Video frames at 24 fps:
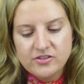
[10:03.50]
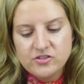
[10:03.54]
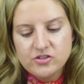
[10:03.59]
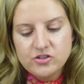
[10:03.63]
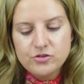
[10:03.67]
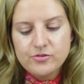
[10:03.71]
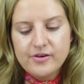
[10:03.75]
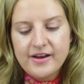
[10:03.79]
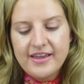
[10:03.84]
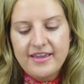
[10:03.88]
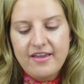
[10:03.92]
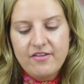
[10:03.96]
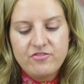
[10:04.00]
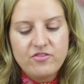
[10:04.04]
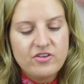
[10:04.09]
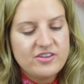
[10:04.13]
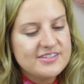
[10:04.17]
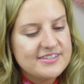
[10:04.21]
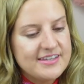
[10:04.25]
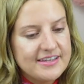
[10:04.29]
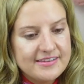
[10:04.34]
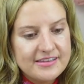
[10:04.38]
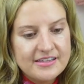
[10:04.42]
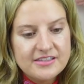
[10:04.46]
can do. I
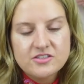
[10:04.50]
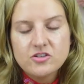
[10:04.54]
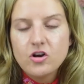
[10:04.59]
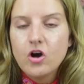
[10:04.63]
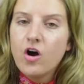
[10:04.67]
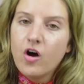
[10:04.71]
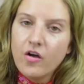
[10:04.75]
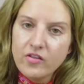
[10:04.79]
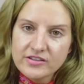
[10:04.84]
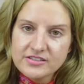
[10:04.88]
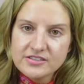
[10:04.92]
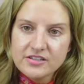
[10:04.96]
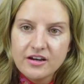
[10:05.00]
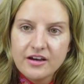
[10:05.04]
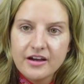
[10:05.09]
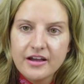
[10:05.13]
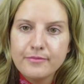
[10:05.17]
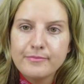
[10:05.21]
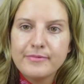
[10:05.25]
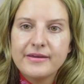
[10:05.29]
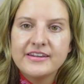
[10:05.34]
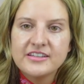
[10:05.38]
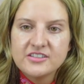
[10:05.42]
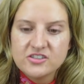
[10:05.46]
say this all the
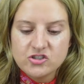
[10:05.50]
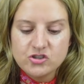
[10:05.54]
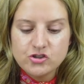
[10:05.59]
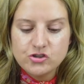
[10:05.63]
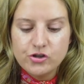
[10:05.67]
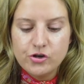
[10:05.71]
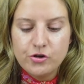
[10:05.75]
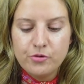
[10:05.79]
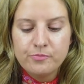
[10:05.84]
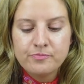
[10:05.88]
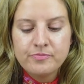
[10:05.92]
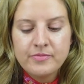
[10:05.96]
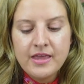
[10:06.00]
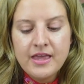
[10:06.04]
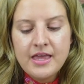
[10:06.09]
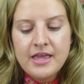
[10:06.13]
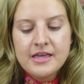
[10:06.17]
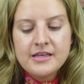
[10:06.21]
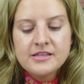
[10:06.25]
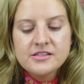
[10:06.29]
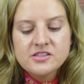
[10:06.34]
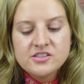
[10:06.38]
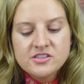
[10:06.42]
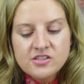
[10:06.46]
time and it's true.
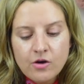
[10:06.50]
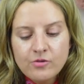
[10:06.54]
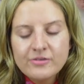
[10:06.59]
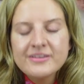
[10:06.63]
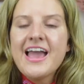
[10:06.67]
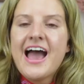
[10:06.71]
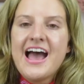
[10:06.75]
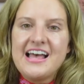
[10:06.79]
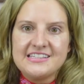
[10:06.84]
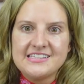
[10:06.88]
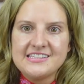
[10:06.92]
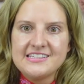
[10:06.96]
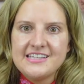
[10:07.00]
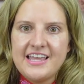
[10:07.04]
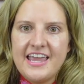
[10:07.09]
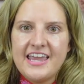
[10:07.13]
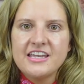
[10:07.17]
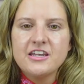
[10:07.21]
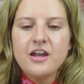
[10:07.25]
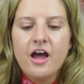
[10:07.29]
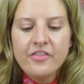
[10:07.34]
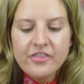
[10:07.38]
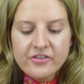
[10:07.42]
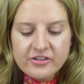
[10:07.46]
So yes,
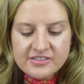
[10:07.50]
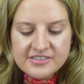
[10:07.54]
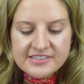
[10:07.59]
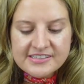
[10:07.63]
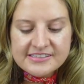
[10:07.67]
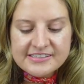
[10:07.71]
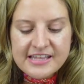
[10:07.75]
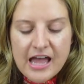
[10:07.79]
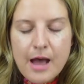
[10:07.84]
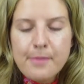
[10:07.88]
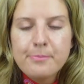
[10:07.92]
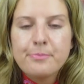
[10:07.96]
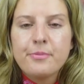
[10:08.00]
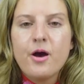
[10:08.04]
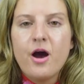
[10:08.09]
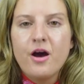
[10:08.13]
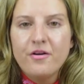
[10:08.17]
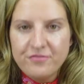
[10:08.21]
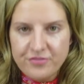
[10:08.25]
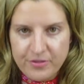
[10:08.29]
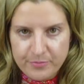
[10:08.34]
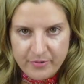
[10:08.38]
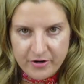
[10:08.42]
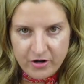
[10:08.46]
another step
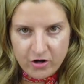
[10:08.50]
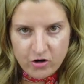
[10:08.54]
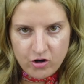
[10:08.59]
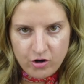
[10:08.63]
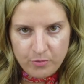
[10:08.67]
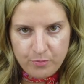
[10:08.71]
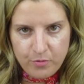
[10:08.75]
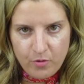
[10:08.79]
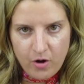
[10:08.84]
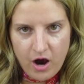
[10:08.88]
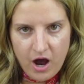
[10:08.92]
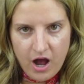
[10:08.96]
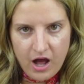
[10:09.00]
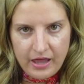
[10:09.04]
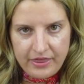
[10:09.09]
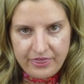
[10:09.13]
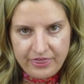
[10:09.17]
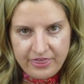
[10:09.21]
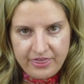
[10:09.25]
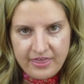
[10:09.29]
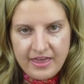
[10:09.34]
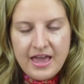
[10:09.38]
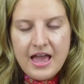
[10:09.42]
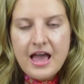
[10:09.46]
of the miracle
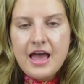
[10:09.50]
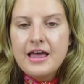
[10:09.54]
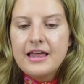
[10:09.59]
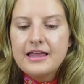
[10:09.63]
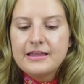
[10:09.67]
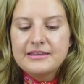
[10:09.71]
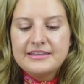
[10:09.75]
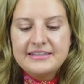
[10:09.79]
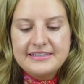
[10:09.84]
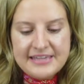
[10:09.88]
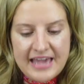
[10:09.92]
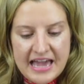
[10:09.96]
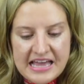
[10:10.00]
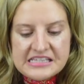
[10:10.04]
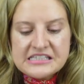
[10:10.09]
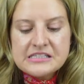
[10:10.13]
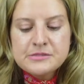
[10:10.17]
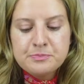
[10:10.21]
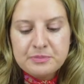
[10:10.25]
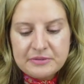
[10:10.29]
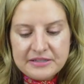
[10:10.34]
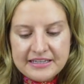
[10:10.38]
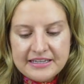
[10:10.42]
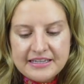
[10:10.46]
broth.
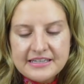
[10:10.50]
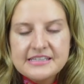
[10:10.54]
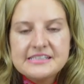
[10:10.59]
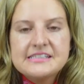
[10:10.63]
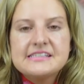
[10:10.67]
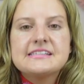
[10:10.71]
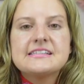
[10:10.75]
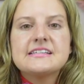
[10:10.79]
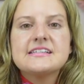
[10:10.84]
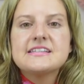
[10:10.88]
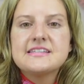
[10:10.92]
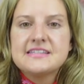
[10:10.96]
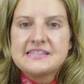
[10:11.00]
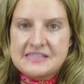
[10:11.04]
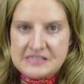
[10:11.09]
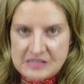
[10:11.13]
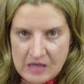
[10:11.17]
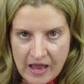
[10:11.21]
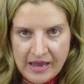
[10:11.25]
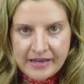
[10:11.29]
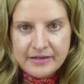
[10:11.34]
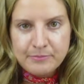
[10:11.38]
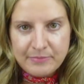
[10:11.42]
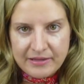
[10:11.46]
Yes, please
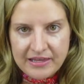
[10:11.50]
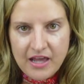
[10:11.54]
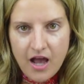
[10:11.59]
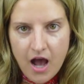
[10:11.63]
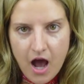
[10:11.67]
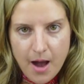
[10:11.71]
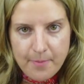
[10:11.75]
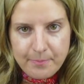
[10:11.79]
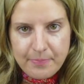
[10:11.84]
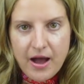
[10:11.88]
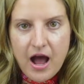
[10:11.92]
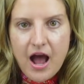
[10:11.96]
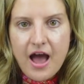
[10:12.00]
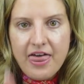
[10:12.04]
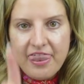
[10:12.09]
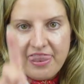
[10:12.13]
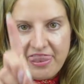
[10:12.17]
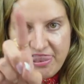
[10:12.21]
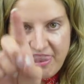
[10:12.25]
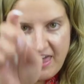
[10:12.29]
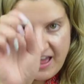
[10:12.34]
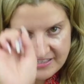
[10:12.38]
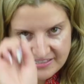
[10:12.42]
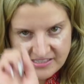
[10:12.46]
sign me up.
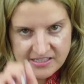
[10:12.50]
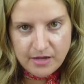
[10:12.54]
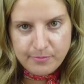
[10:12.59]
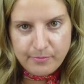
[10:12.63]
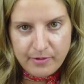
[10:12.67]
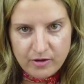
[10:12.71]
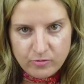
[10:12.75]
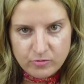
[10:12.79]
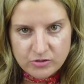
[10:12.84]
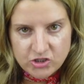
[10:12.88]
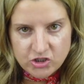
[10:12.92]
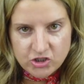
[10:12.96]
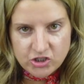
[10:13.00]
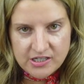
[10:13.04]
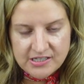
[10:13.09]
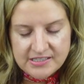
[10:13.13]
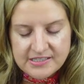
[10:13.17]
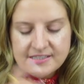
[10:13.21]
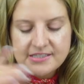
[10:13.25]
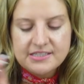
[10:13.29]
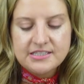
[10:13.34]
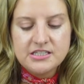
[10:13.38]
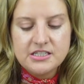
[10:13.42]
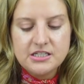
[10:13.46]
That's on my wish
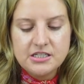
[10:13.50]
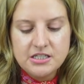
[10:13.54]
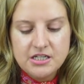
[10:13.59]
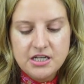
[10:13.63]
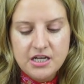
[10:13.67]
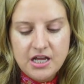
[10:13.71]
list.